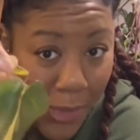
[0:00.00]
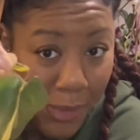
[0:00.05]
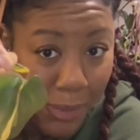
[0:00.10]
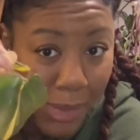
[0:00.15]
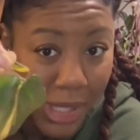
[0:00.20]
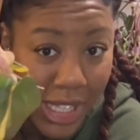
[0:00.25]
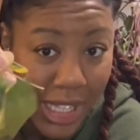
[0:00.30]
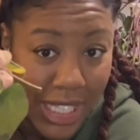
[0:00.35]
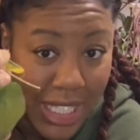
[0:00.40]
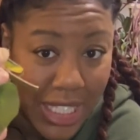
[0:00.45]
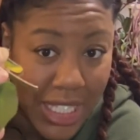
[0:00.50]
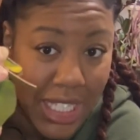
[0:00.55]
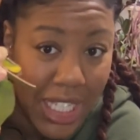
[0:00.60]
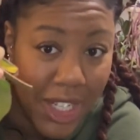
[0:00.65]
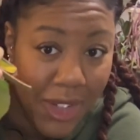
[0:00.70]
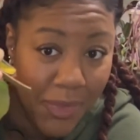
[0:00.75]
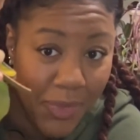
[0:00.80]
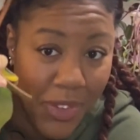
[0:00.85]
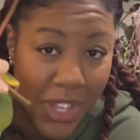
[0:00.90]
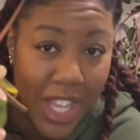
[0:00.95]
But
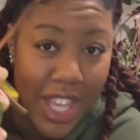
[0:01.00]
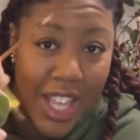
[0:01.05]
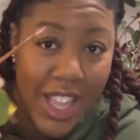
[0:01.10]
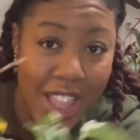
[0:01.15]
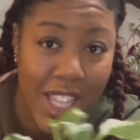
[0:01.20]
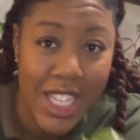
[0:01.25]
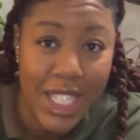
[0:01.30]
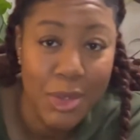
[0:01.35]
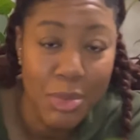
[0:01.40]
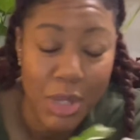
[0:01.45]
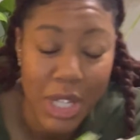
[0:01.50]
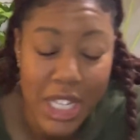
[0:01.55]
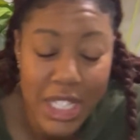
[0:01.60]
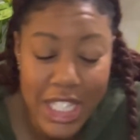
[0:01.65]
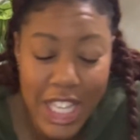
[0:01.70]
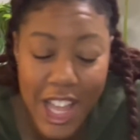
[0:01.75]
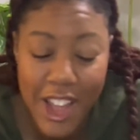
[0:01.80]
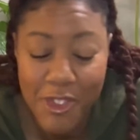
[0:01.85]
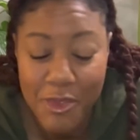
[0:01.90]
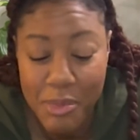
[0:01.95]
listen, these plants
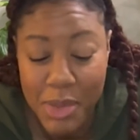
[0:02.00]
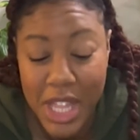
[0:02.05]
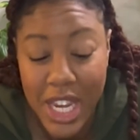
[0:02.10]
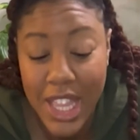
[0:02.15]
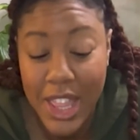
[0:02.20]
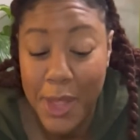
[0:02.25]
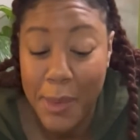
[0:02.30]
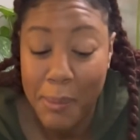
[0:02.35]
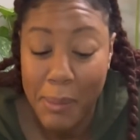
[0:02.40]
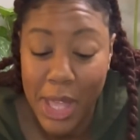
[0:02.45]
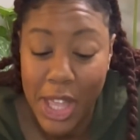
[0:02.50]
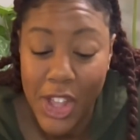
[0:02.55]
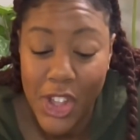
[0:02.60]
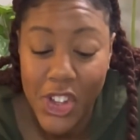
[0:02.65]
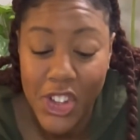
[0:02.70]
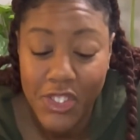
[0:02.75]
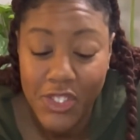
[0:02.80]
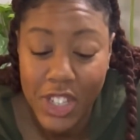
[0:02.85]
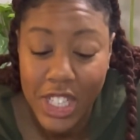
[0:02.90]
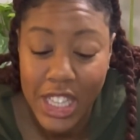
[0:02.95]
have been in the
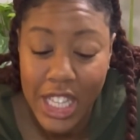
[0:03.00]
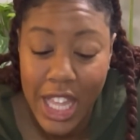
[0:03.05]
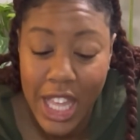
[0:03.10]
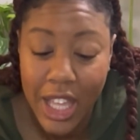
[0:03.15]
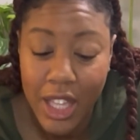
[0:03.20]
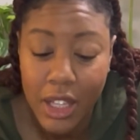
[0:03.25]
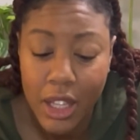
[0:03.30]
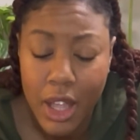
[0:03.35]
mail for like